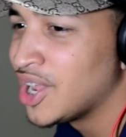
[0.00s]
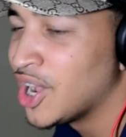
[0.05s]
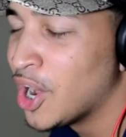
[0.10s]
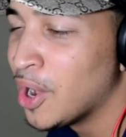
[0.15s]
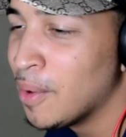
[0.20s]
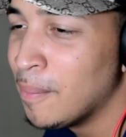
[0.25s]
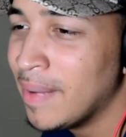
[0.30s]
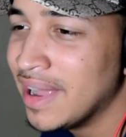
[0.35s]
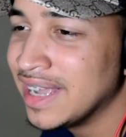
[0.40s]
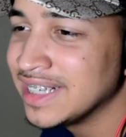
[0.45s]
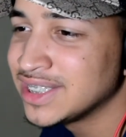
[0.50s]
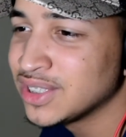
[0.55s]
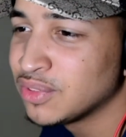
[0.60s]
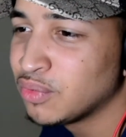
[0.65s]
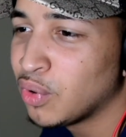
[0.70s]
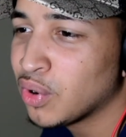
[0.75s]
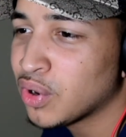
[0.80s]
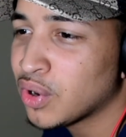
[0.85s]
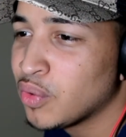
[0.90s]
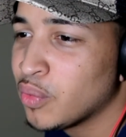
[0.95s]
Yo, imagine
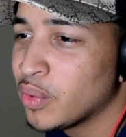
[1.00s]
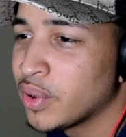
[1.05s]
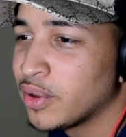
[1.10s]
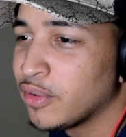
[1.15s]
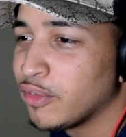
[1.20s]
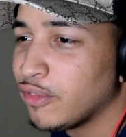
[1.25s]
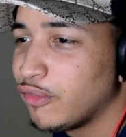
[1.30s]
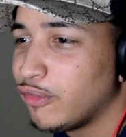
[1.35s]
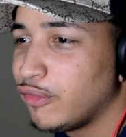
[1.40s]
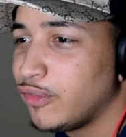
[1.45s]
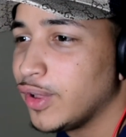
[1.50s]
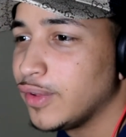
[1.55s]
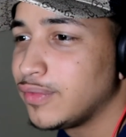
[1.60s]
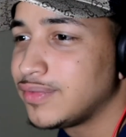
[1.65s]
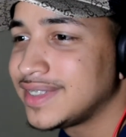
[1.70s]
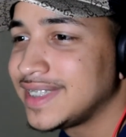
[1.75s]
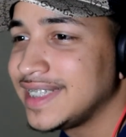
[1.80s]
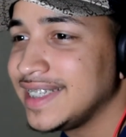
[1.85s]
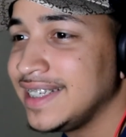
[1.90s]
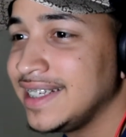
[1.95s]
walking with a
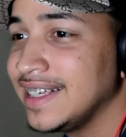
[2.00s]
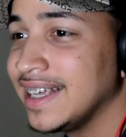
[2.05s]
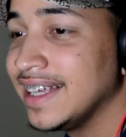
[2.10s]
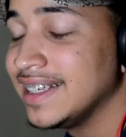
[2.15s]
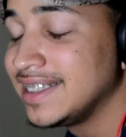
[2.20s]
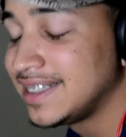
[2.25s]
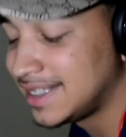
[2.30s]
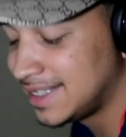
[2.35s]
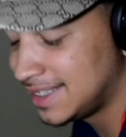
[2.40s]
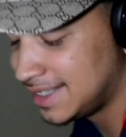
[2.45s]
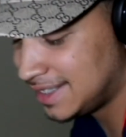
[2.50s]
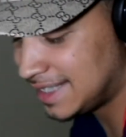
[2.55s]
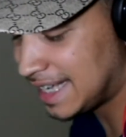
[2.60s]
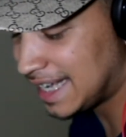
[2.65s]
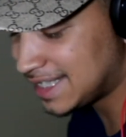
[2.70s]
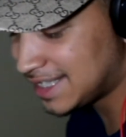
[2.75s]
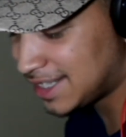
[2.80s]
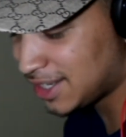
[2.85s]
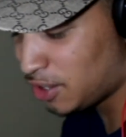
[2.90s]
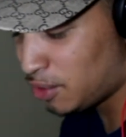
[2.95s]
15 inches. That
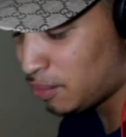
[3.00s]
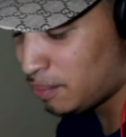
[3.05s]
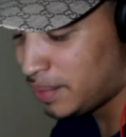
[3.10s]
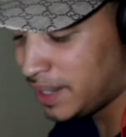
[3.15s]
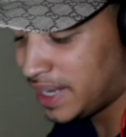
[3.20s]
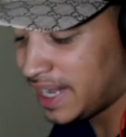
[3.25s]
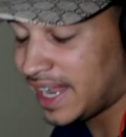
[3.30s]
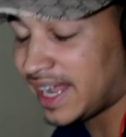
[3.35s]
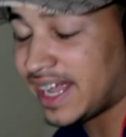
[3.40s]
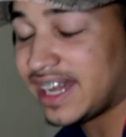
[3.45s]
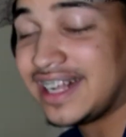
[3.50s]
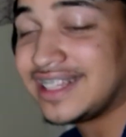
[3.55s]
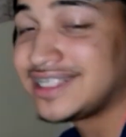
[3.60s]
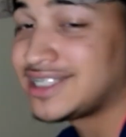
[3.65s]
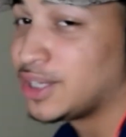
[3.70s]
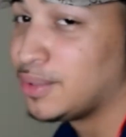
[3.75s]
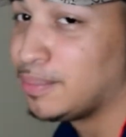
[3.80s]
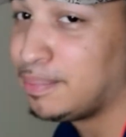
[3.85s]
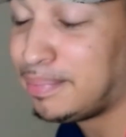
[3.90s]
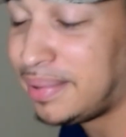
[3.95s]
shit gonna be hanging out
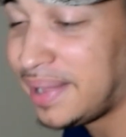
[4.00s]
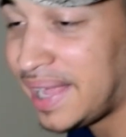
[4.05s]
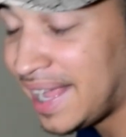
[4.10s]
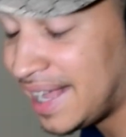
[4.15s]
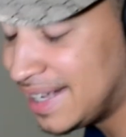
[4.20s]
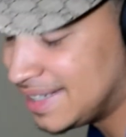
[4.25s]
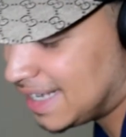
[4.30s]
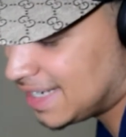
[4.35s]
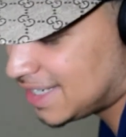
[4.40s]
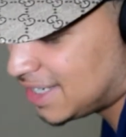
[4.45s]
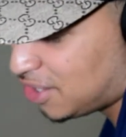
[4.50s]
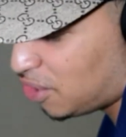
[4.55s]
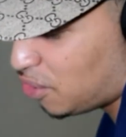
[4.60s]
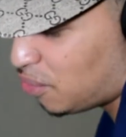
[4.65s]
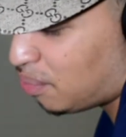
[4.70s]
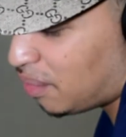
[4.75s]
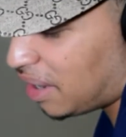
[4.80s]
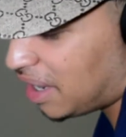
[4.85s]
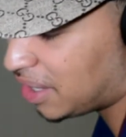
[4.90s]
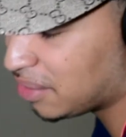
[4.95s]
your pants. That shit gonna
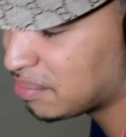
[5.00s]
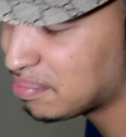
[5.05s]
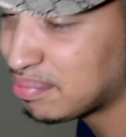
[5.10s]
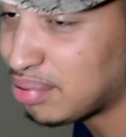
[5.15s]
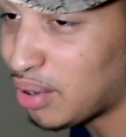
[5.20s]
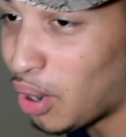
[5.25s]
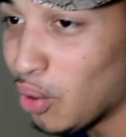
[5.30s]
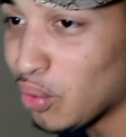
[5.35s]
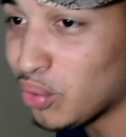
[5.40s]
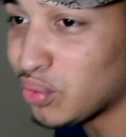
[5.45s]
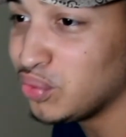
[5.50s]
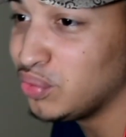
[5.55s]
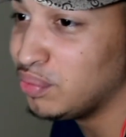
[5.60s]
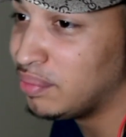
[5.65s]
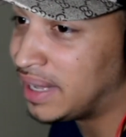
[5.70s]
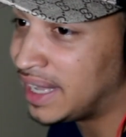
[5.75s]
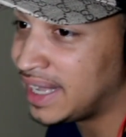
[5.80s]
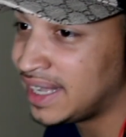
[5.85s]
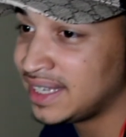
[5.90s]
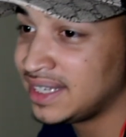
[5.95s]
probably poke you,
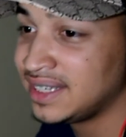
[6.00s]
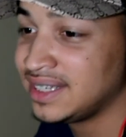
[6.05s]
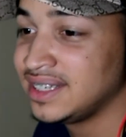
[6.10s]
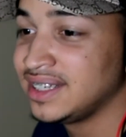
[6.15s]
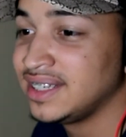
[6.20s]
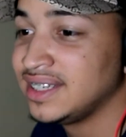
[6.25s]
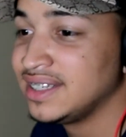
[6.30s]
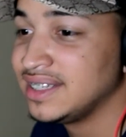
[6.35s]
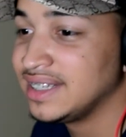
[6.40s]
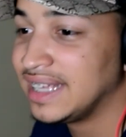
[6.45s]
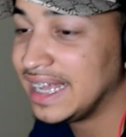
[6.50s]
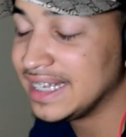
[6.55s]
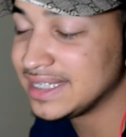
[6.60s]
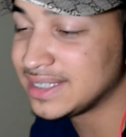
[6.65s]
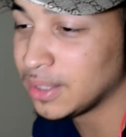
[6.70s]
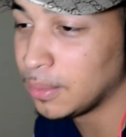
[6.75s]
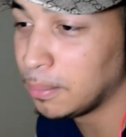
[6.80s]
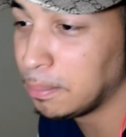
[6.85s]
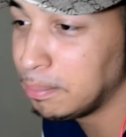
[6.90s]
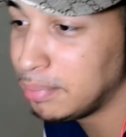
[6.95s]
man. That's
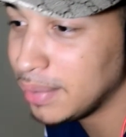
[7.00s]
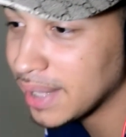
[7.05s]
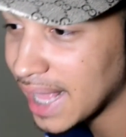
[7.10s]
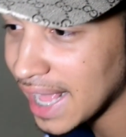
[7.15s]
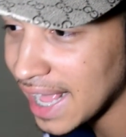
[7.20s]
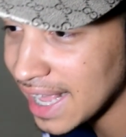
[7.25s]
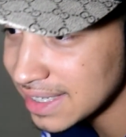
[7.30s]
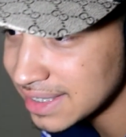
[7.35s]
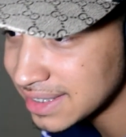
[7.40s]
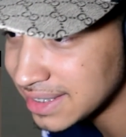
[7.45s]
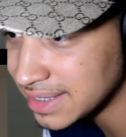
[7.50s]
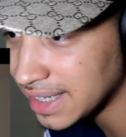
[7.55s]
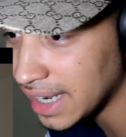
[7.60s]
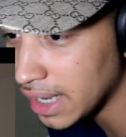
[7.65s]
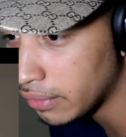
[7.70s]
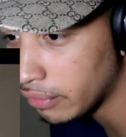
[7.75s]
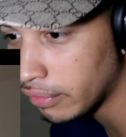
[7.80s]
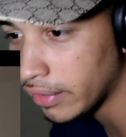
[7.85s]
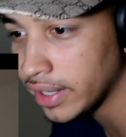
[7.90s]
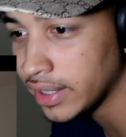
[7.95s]
a big ass
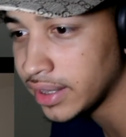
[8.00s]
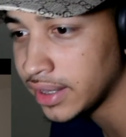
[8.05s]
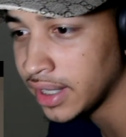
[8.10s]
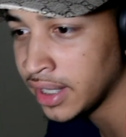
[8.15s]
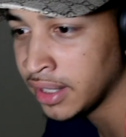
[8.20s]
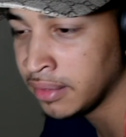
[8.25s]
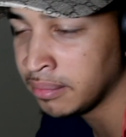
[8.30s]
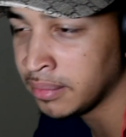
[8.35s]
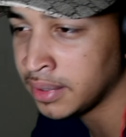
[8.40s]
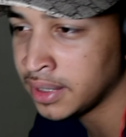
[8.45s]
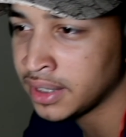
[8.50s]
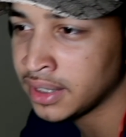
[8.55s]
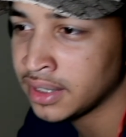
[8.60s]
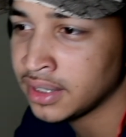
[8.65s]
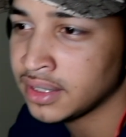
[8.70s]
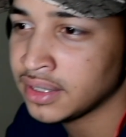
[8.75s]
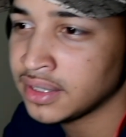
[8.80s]
knife right there, man.